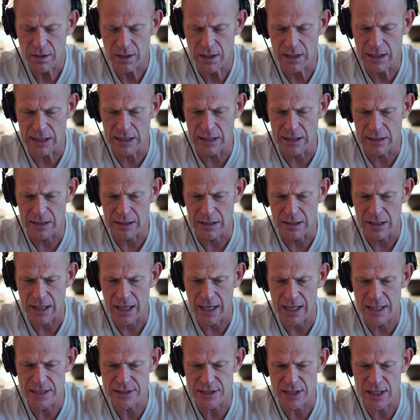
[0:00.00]

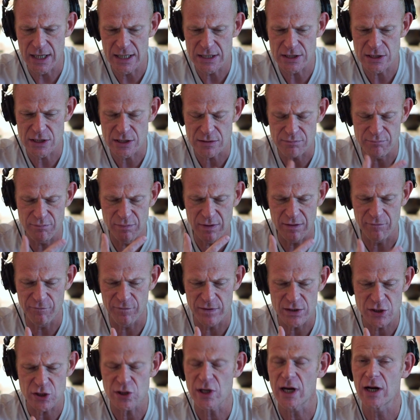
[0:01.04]
his
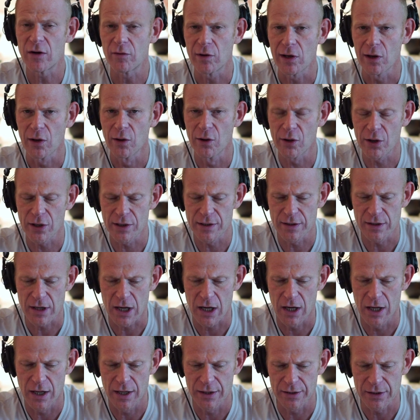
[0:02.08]
visionary look
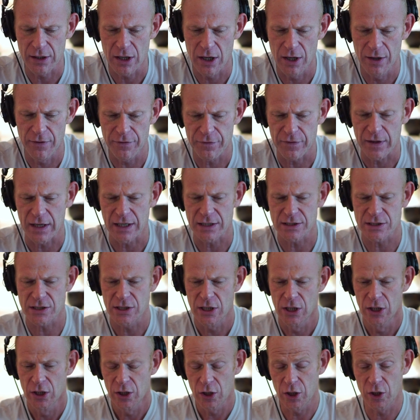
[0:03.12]
on things
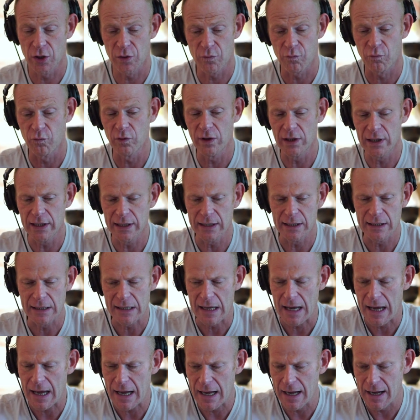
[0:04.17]
could
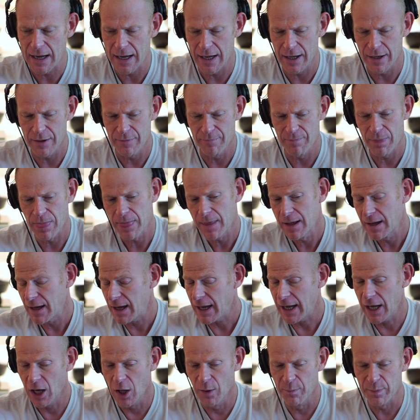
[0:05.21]
really
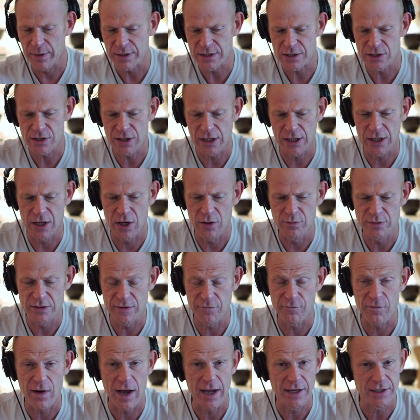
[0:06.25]
help us,
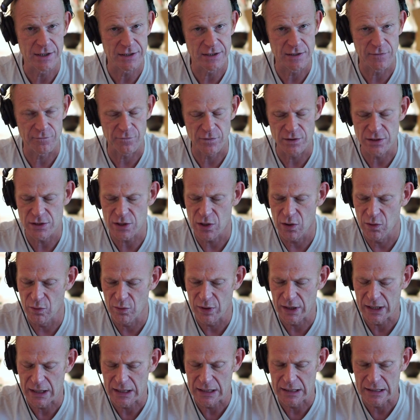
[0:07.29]
define a different
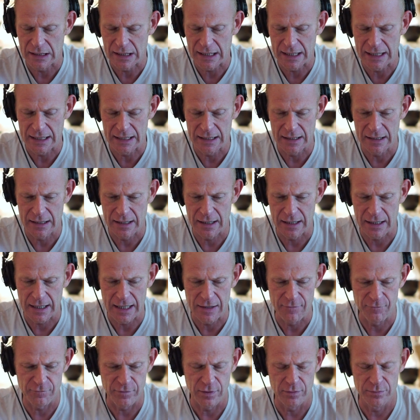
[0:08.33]
tone
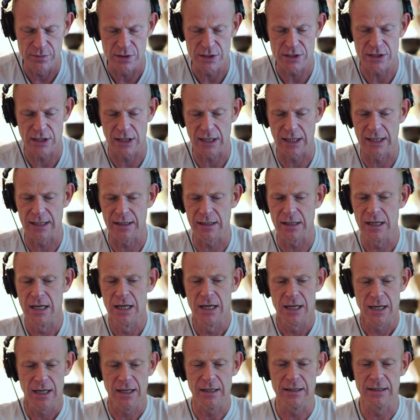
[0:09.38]
in film music, and
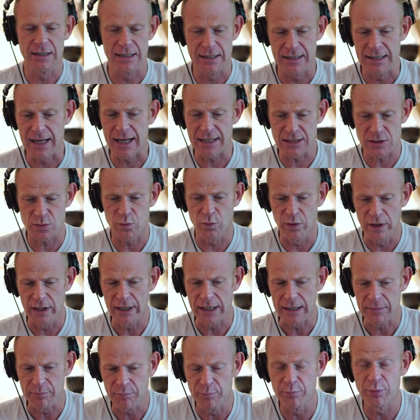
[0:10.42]
that's
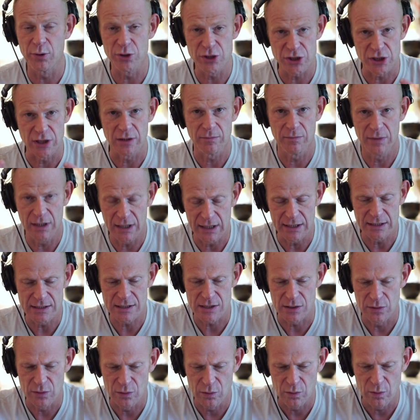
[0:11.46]
really pushing me
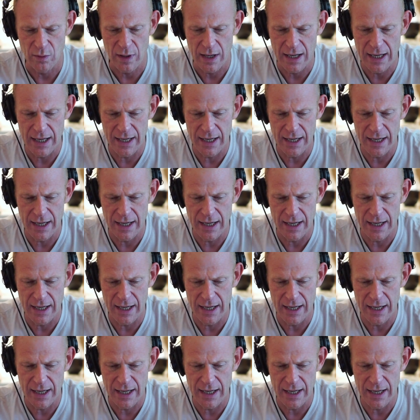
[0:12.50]
to,